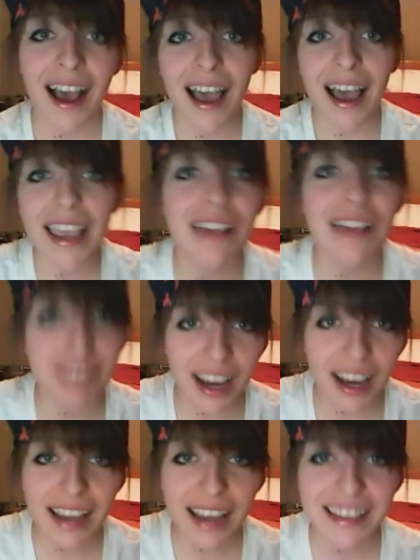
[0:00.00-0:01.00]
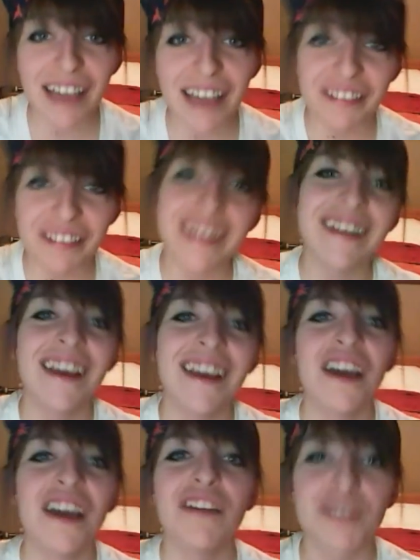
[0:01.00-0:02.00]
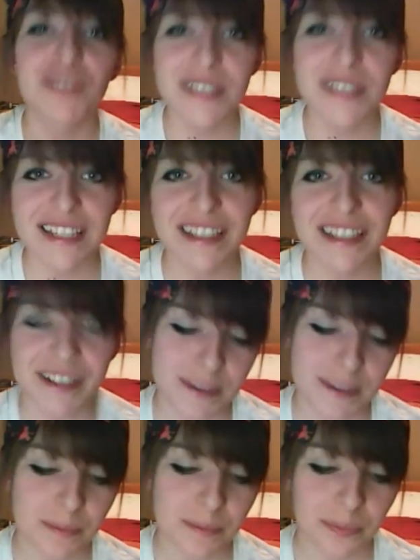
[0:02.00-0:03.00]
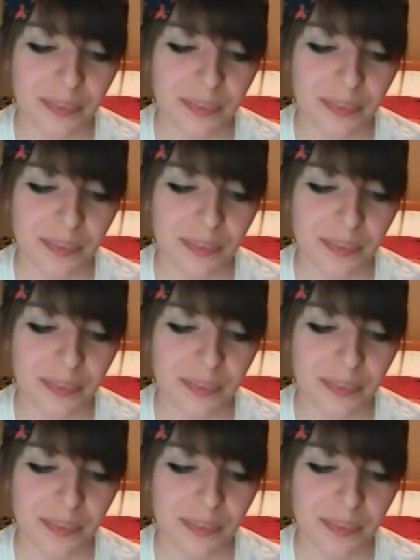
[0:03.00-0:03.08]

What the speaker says: I have not had caffeine for 6 years.